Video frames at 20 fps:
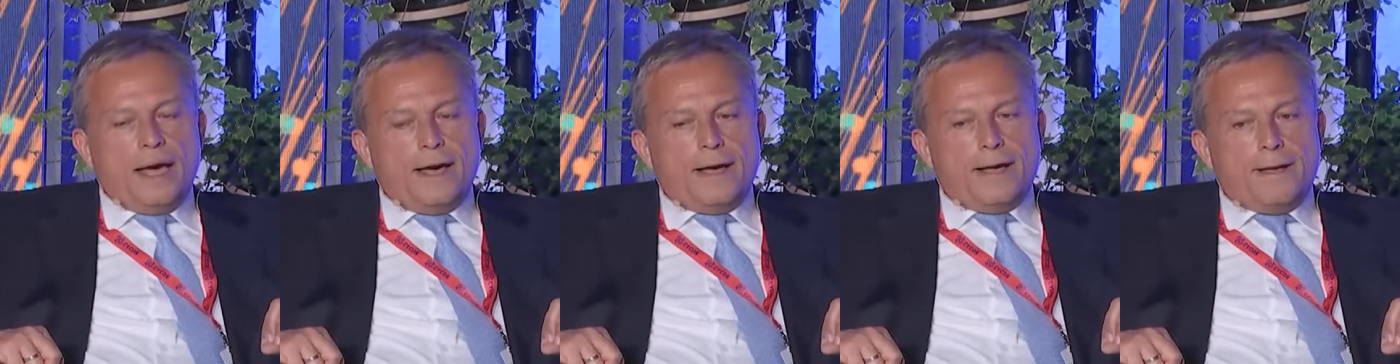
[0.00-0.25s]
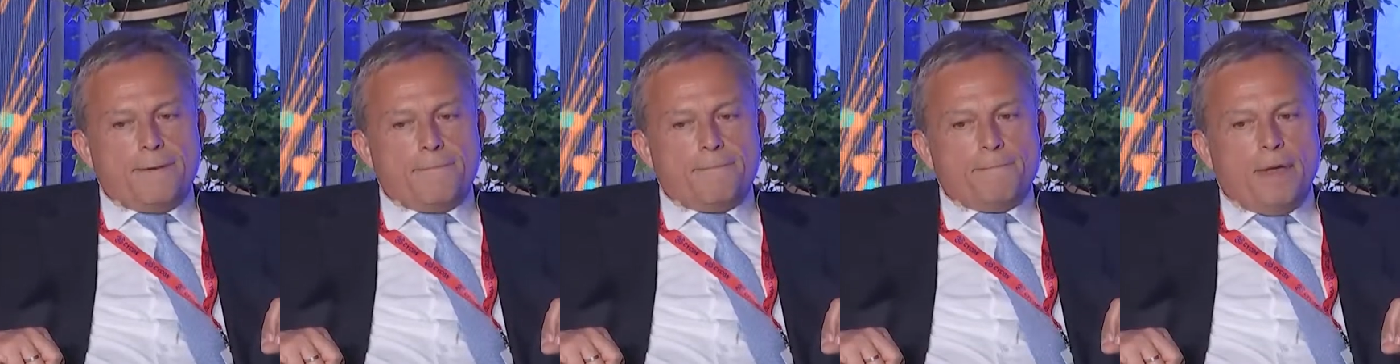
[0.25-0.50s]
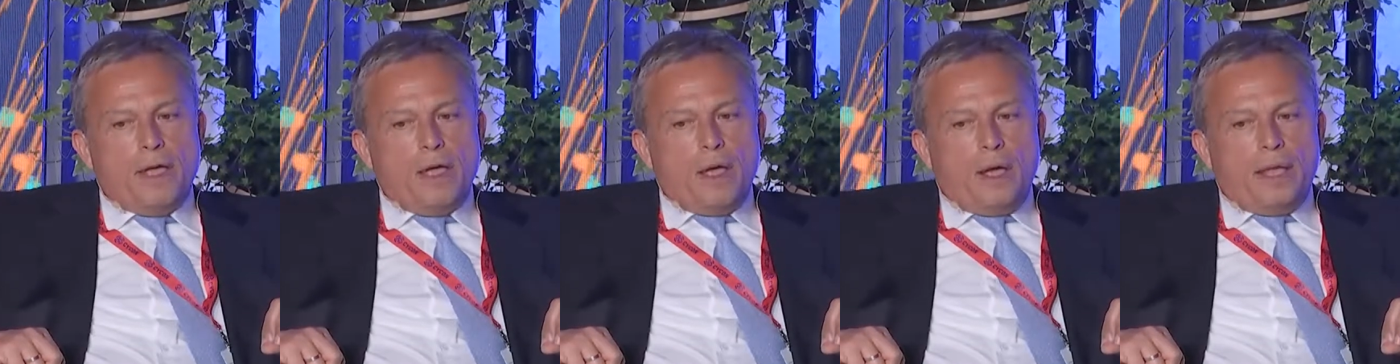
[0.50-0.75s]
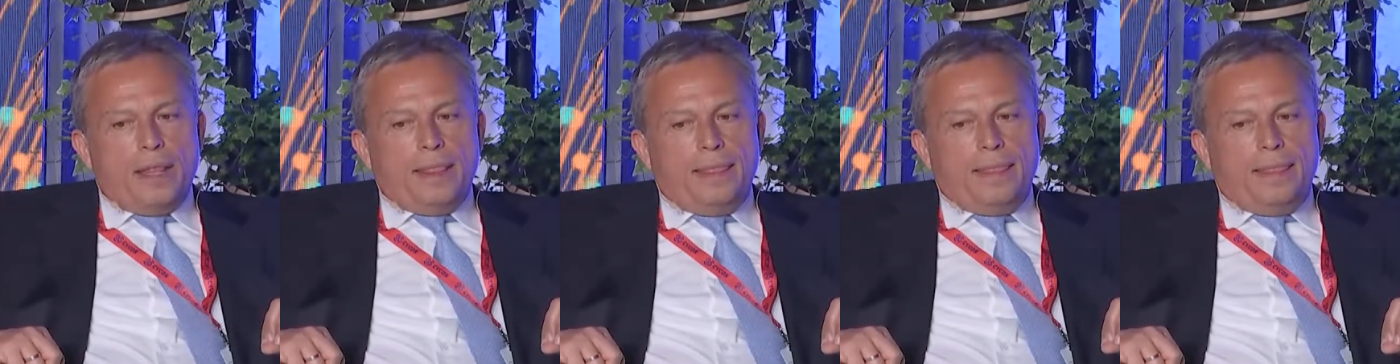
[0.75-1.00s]

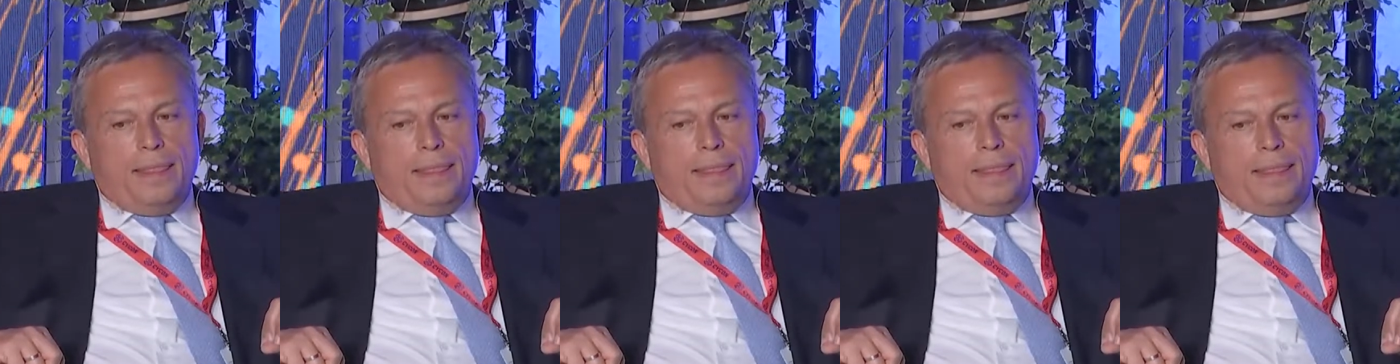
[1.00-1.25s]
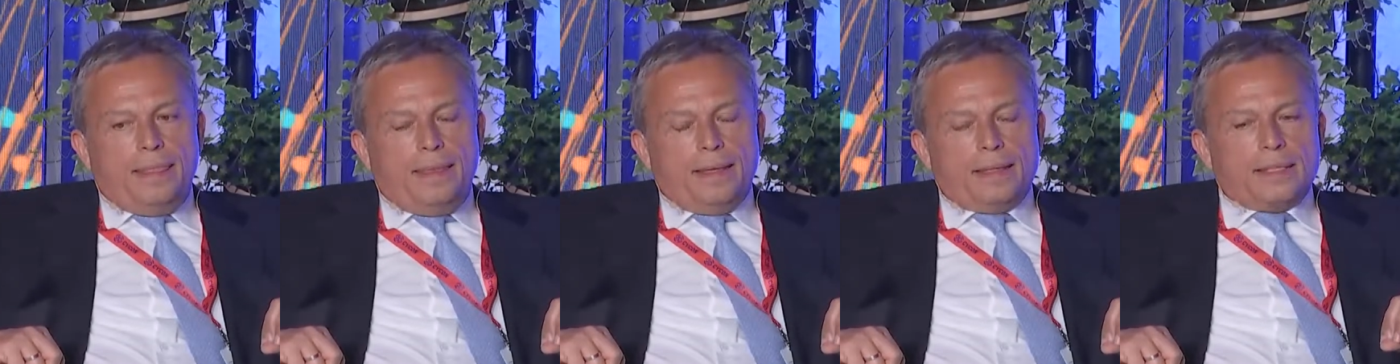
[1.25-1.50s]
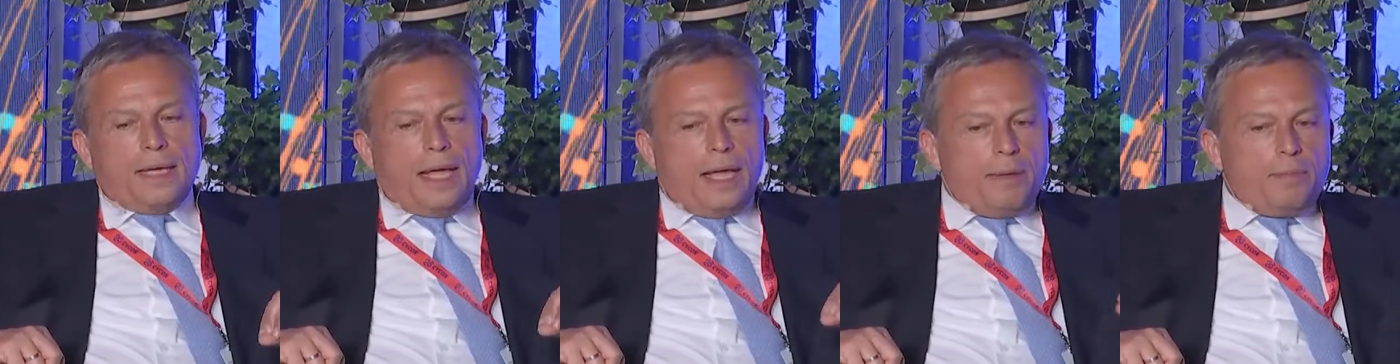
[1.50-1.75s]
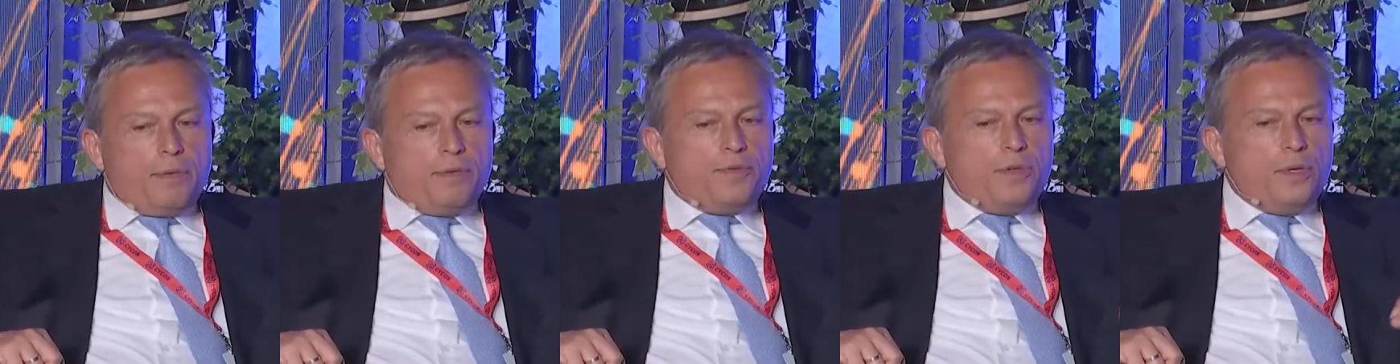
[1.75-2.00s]
The
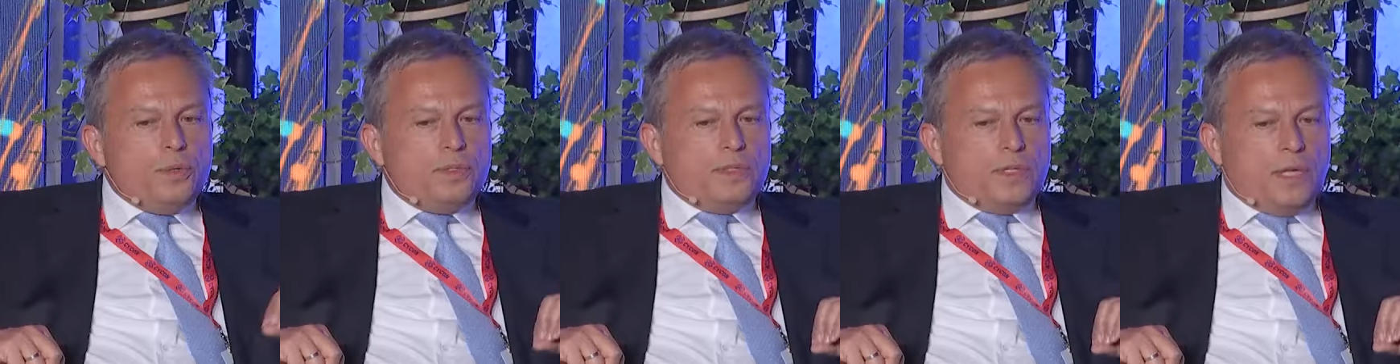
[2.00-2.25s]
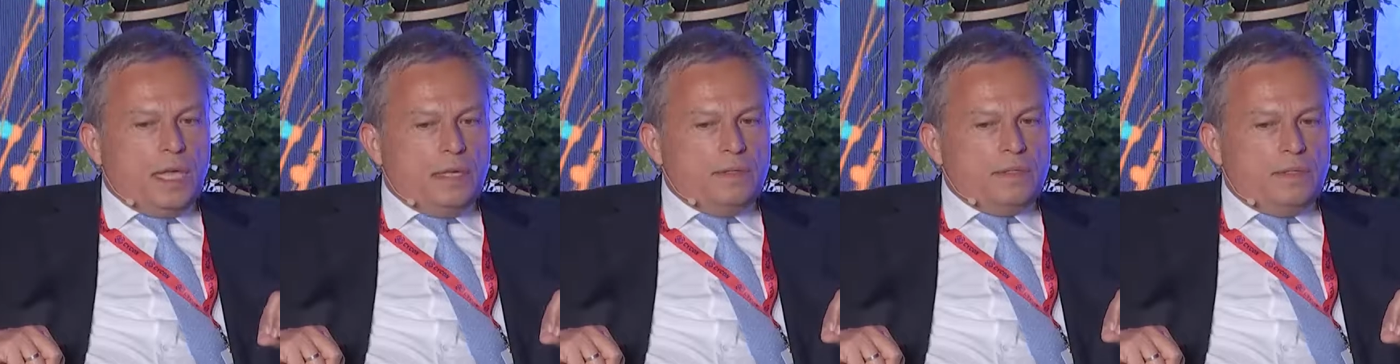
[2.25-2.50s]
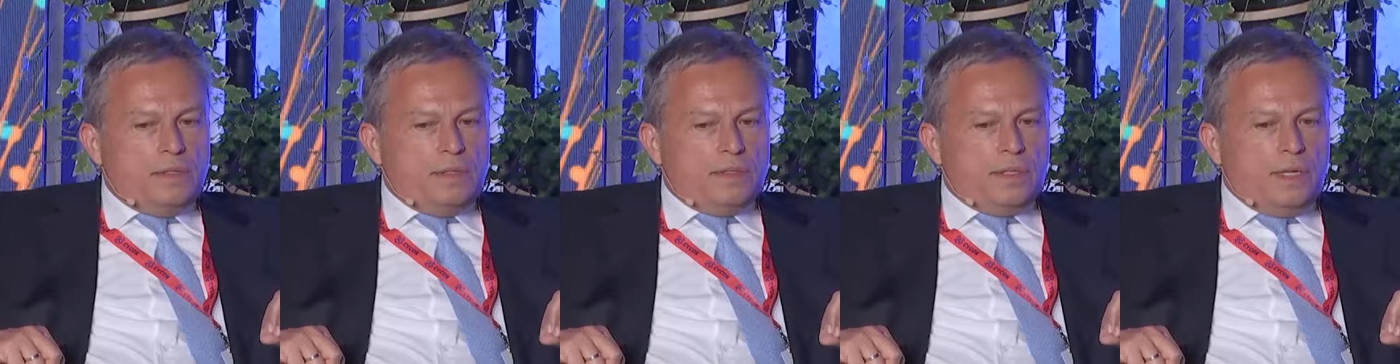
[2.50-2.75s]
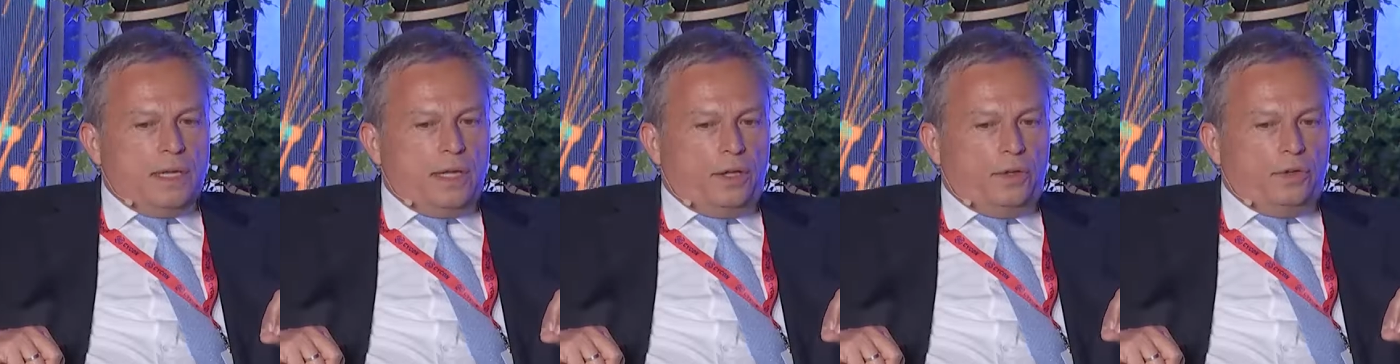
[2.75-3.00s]
type of use case
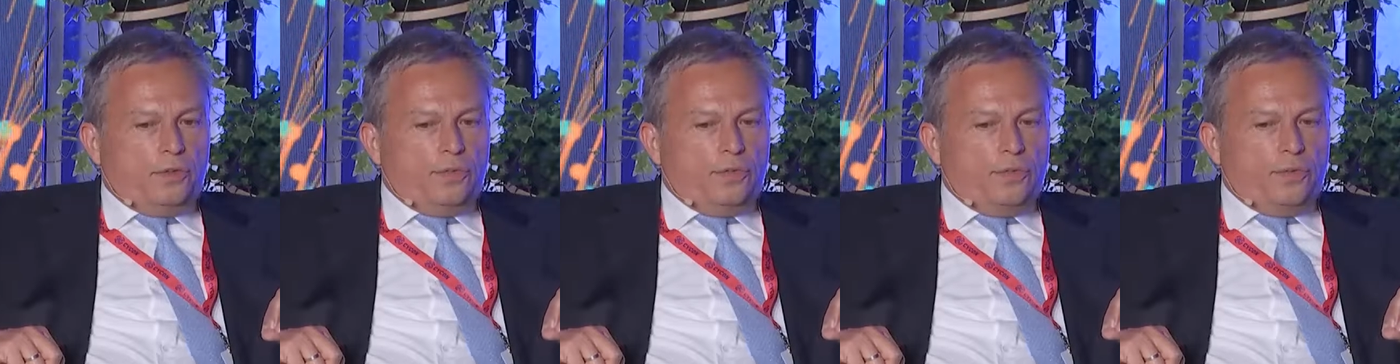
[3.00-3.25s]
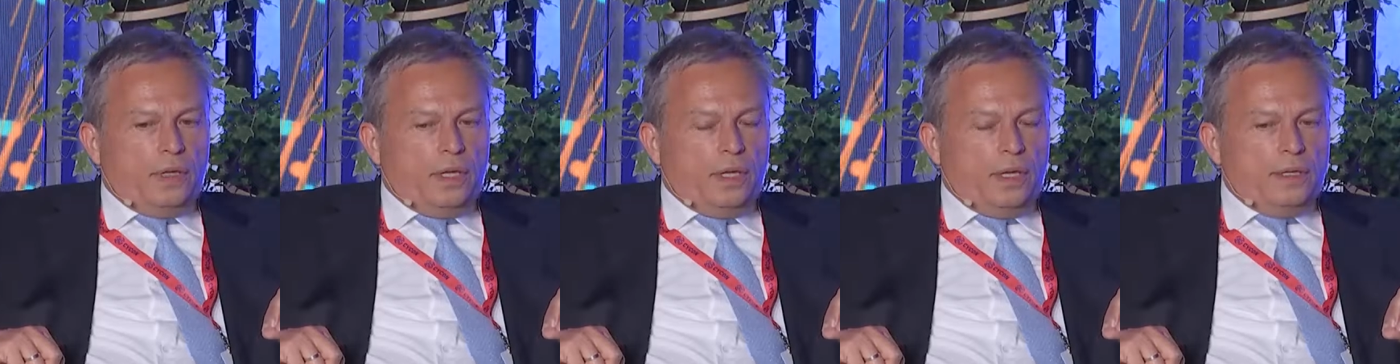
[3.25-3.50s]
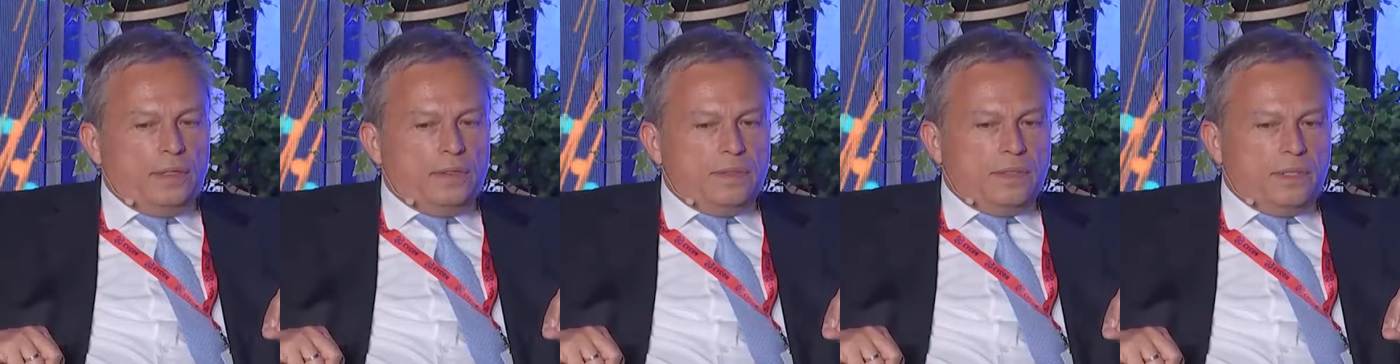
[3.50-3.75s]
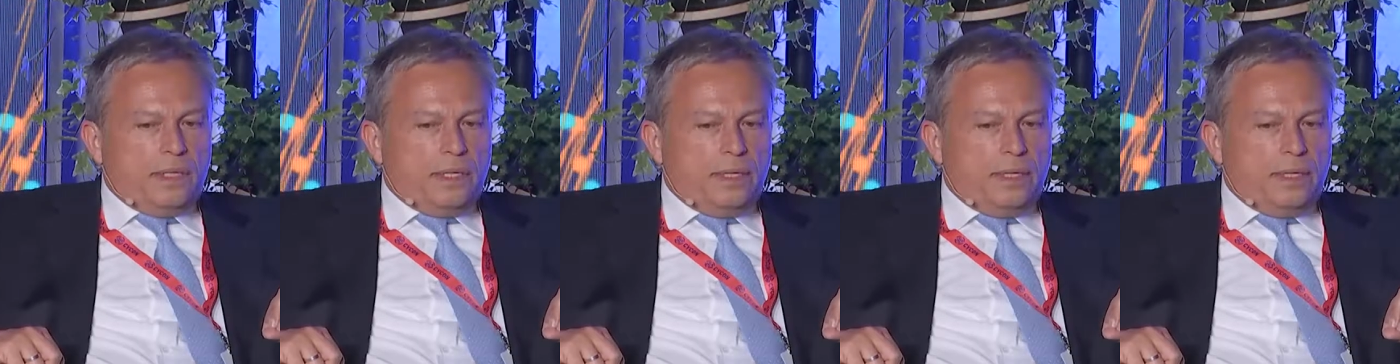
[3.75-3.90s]
itself is